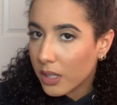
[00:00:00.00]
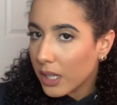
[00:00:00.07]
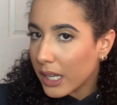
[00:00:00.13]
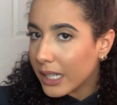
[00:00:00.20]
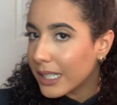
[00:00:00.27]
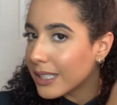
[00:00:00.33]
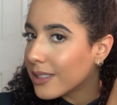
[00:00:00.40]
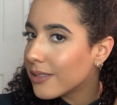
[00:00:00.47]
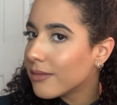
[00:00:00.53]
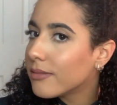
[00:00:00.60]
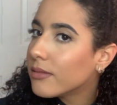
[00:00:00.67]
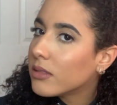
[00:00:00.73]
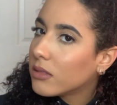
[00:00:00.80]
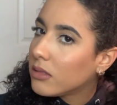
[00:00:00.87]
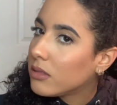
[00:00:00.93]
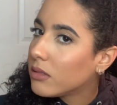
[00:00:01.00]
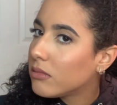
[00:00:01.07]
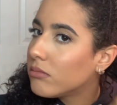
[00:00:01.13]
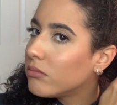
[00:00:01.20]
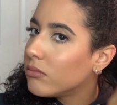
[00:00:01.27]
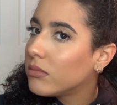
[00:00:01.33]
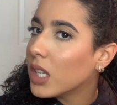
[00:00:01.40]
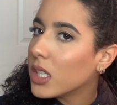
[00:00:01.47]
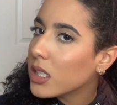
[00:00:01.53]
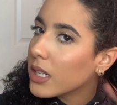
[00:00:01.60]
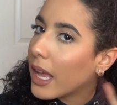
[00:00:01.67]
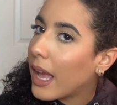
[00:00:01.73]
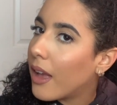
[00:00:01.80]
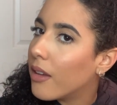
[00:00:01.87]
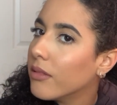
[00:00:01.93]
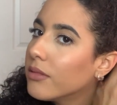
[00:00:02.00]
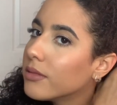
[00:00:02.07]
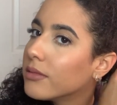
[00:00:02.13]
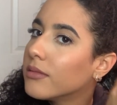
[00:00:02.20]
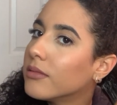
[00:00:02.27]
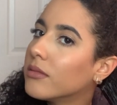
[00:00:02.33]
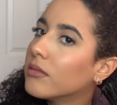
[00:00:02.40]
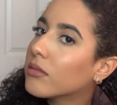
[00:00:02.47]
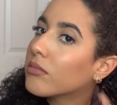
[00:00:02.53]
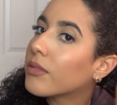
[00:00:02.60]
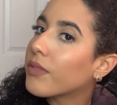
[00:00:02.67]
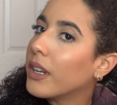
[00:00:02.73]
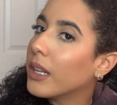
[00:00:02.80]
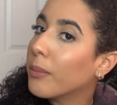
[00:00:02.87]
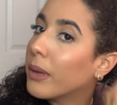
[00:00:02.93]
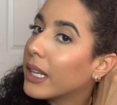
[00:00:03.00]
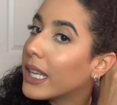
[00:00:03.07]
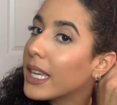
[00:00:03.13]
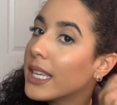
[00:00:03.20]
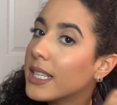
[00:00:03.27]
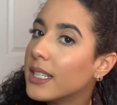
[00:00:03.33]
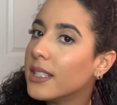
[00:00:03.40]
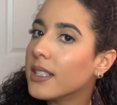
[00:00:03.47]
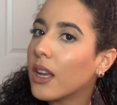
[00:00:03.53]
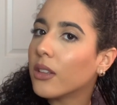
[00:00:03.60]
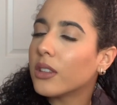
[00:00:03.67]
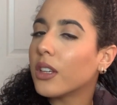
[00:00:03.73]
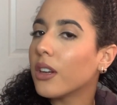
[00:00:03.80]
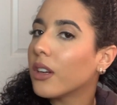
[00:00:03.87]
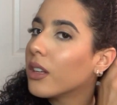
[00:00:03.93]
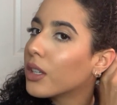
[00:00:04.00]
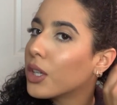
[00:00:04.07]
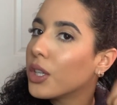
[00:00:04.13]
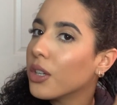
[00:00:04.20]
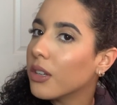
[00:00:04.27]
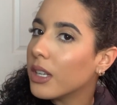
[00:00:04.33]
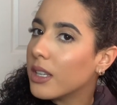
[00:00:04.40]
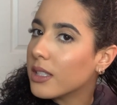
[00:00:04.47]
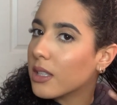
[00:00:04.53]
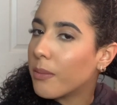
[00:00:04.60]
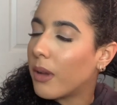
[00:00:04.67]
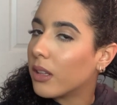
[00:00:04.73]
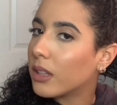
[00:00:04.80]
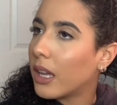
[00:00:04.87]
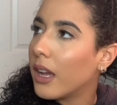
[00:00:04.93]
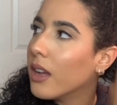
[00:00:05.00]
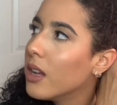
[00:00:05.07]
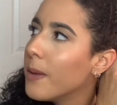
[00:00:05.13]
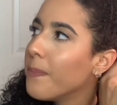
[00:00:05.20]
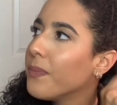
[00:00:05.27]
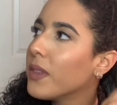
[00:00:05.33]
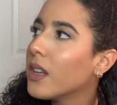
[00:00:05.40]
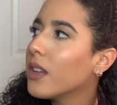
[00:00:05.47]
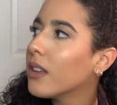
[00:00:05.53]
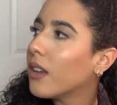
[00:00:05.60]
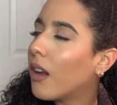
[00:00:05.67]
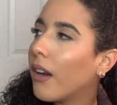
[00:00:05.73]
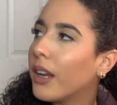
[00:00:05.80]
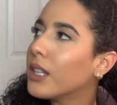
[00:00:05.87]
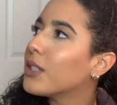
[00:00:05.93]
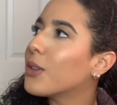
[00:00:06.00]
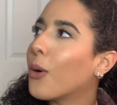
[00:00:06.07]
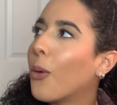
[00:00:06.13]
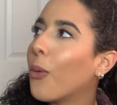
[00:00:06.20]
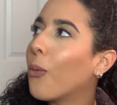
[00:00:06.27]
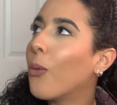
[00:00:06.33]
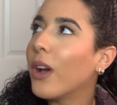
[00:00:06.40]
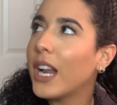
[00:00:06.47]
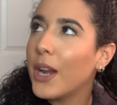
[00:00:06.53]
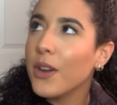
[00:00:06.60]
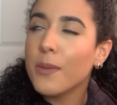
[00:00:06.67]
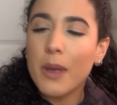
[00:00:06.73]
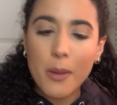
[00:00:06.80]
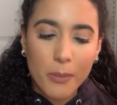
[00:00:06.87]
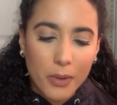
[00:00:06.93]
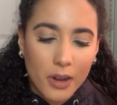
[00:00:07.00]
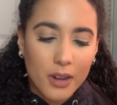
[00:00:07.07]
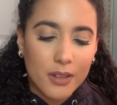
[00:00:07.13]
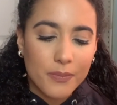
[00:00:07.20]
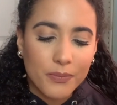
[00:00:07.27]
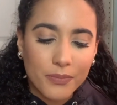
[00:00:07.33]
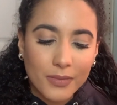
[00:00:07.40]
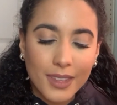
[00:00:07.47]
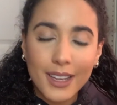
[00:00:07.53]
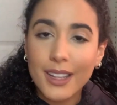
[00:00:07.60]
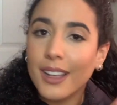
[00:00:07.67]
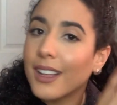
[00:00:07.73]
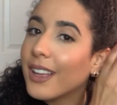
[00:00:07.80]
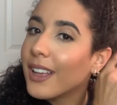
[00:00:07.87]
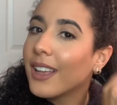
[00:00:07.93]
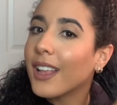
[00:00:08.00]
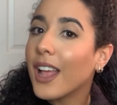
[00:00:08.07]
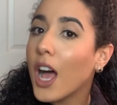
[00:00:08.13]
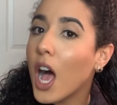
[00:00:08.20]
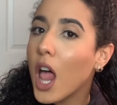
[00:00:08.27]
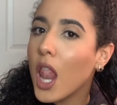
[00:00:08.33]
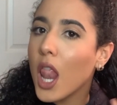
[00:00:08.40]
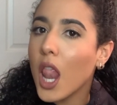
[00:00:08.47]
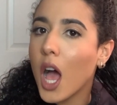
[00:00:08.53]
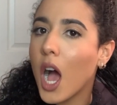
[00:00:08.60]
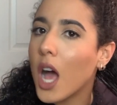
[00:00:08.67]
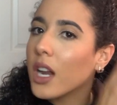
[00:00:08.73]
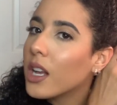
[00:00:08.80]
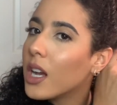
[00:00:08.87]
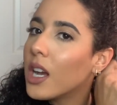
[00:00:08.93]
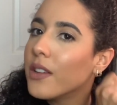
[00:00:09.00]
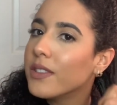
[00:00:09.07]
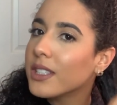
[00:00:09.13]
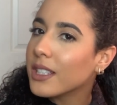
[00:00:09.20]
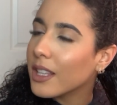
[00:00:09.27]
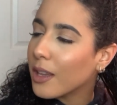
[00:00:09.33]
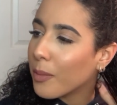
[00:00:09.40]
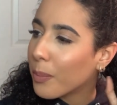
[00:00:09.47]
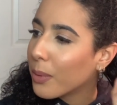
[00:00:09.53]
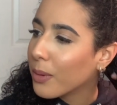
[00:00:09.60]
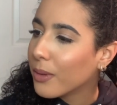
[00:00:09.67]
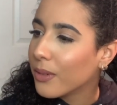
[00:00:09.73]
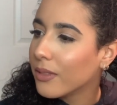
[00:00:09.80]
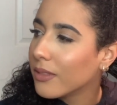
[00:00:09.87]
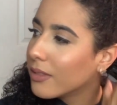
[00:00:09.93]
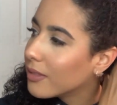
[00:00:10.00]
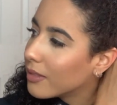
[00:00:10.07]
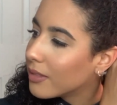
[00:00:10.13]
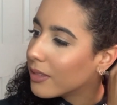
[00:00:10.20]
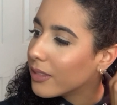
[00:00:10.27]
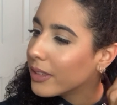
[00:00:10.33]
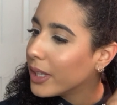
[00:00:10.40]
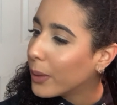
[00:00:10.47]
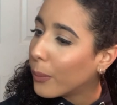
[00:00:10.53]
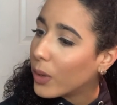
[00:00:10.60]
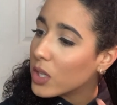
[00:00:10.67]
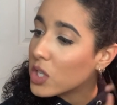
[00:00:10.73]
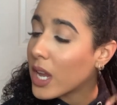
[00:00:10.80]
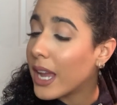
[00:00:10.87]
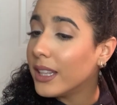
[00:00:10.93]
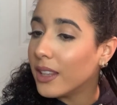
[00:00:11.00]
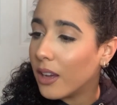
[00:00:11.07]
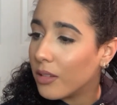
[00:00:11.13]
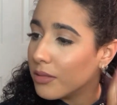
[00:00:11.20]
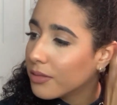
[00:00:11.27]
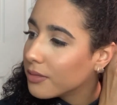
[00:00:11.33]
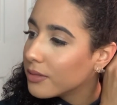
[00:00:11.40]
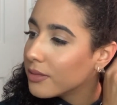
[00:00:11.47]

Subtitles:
and it doesn't have, if anybody is out there curious about that. All right, so what I remember, a lot of slip, which I love.